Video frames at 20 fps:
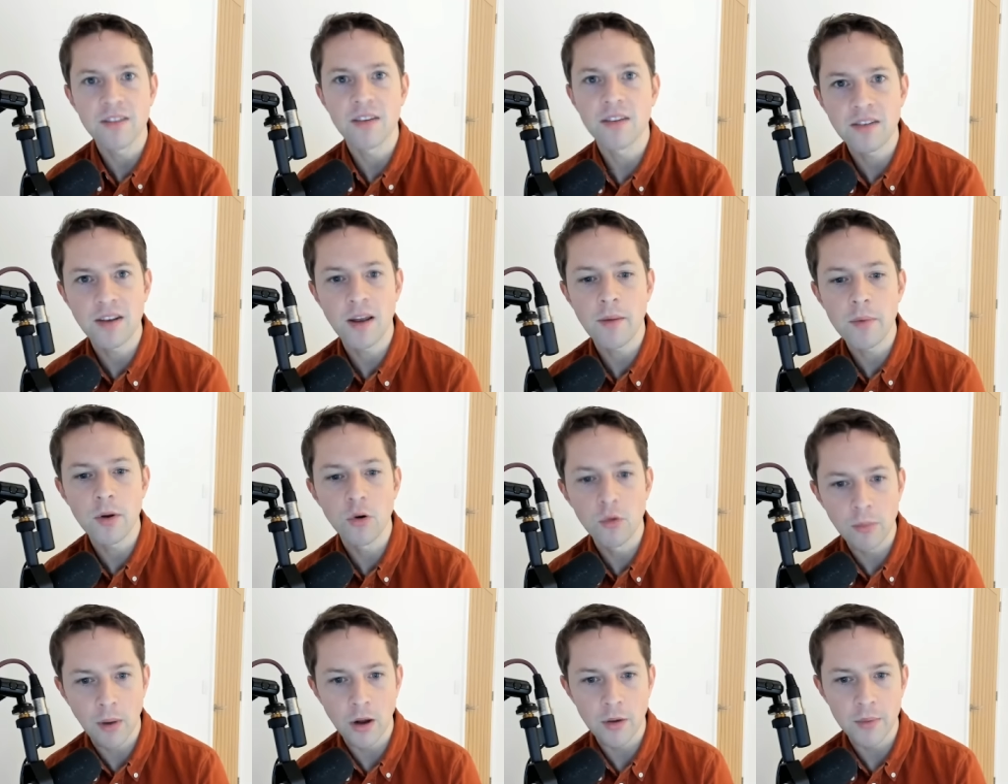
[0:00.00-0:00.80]
a seminal
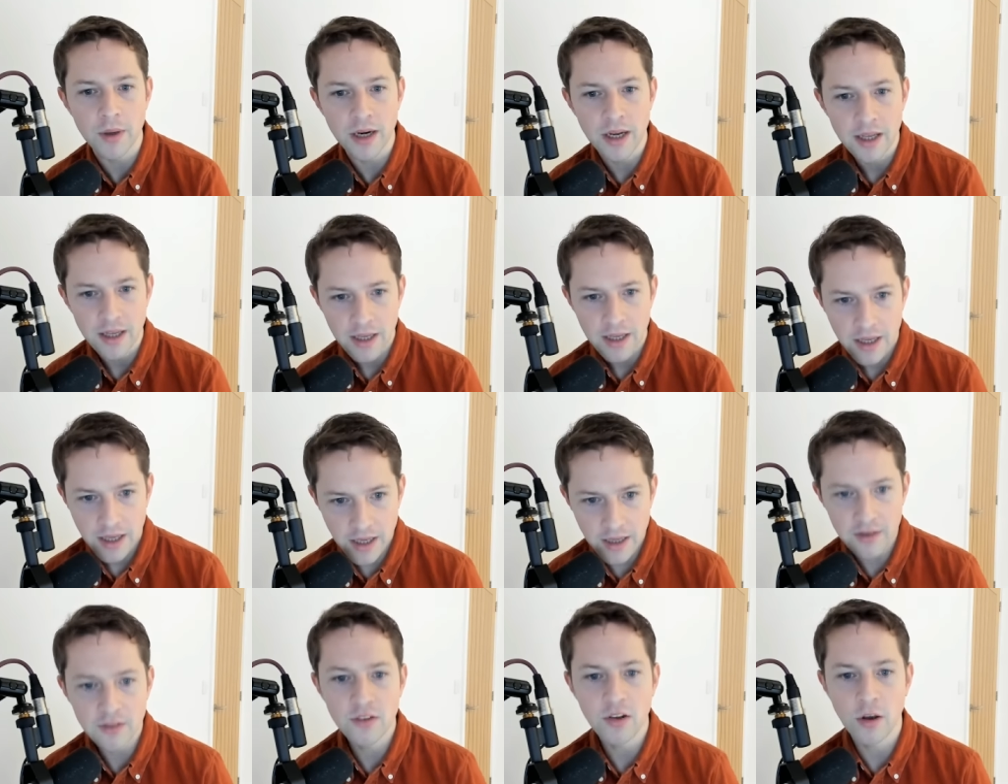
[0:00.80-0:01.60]
moment
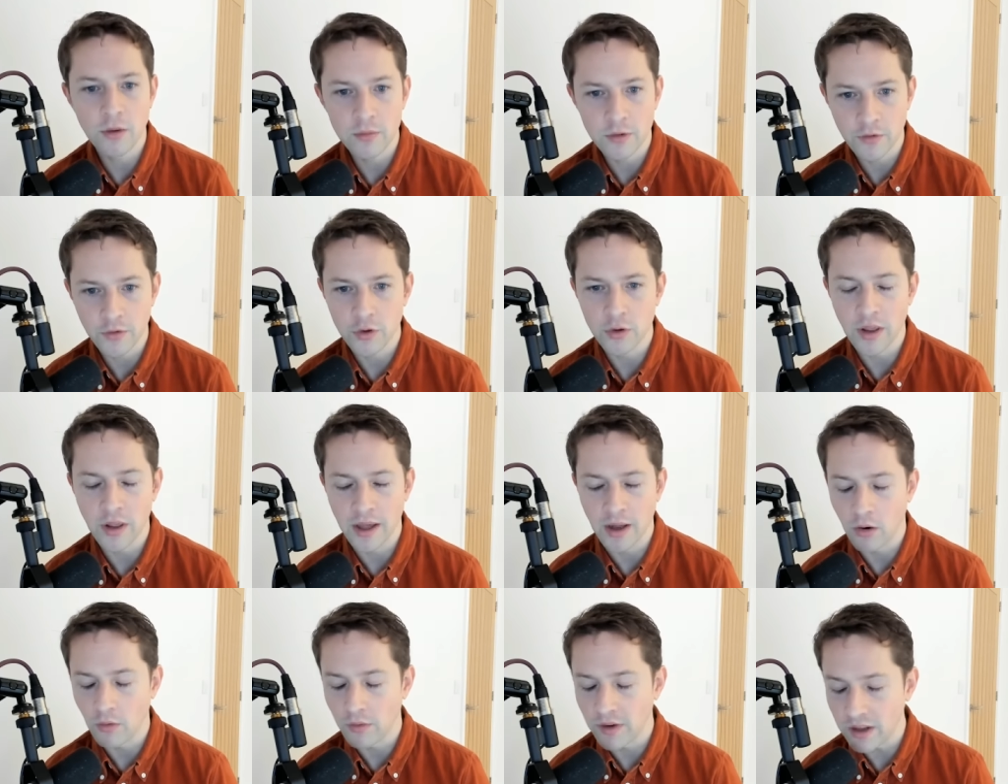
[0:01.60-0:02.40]
in terms of who they
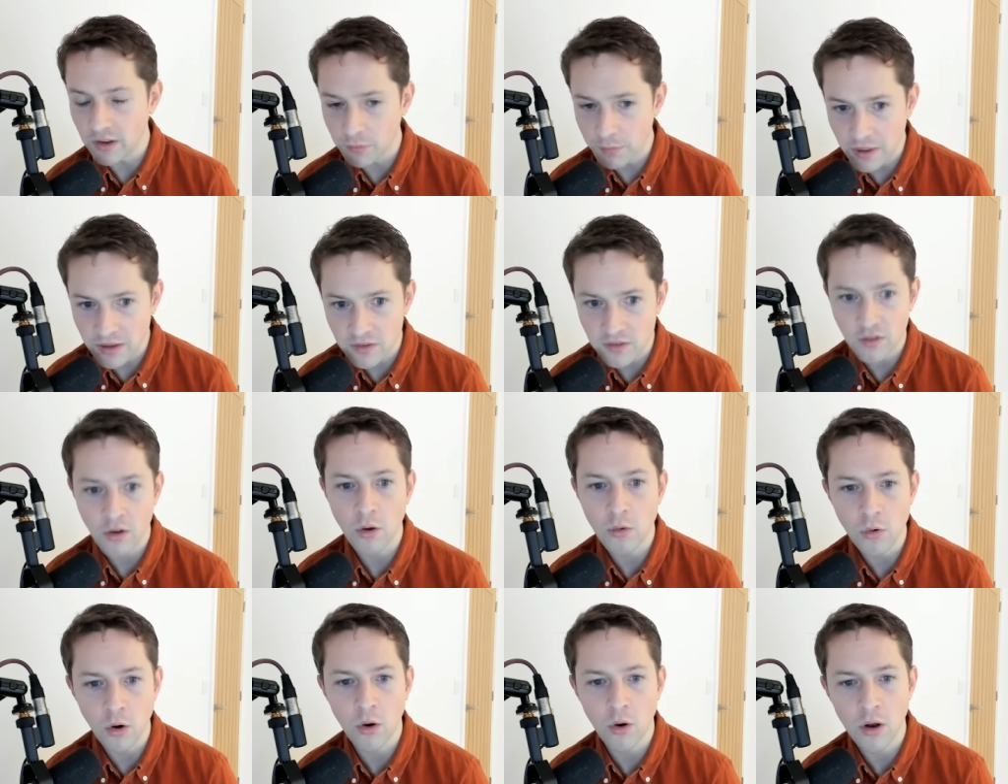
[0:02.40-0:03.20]
are. It has been so
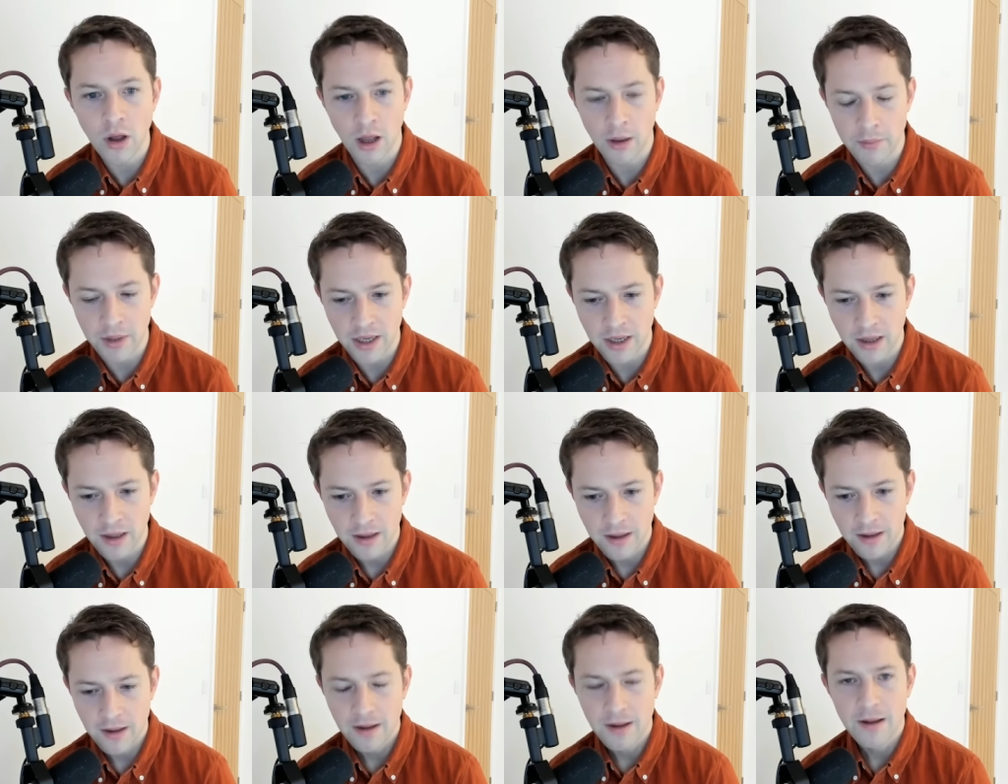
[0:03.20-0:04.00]
long coming,
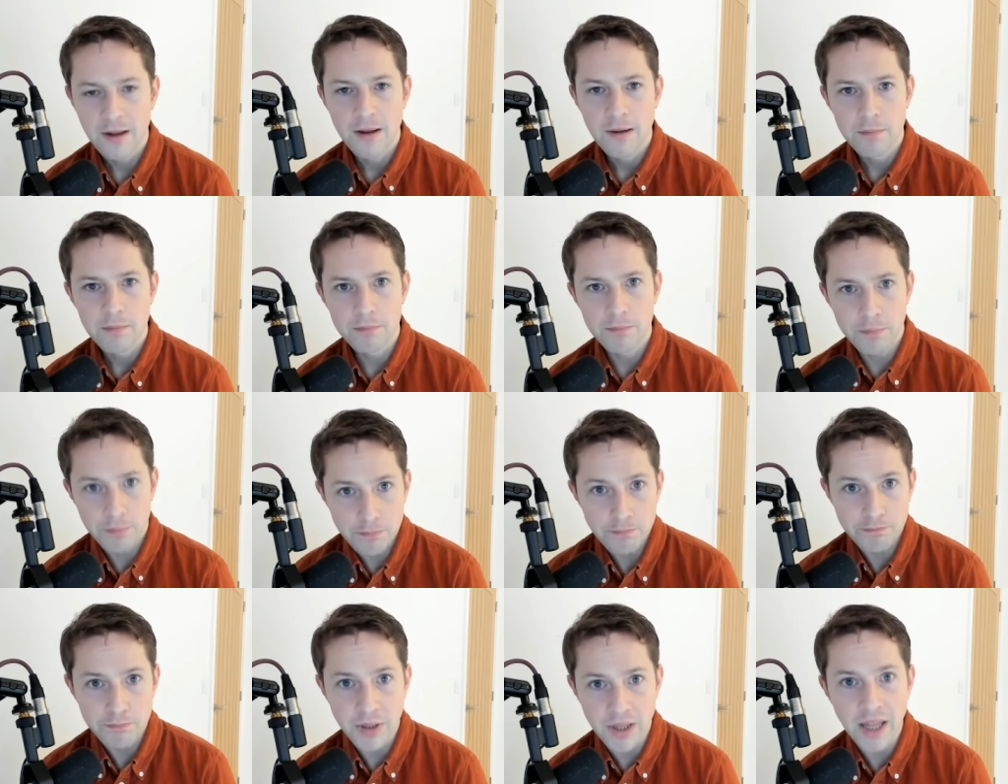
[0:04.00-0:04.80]

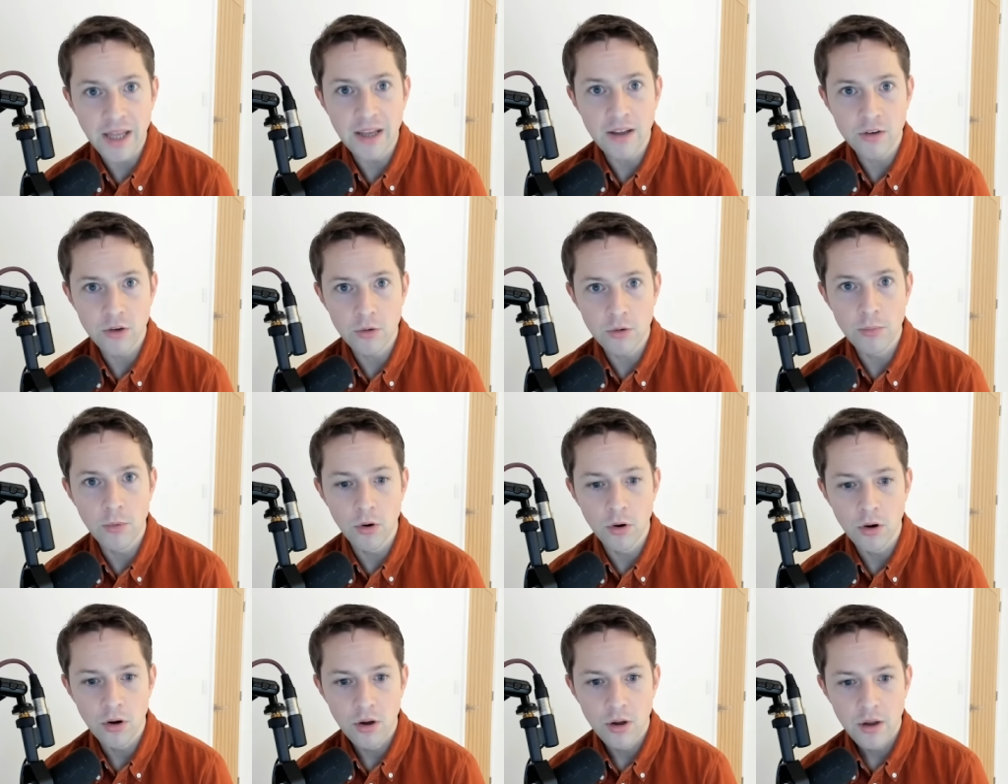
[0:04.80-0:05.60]
but they can do
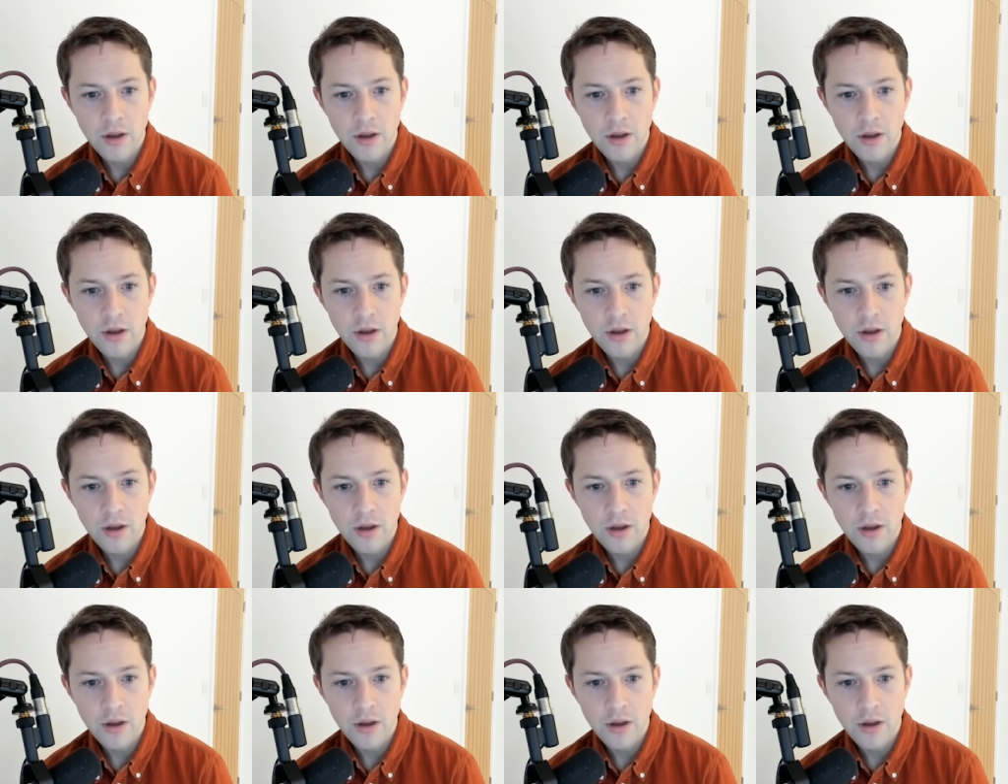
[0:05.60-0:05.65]
more.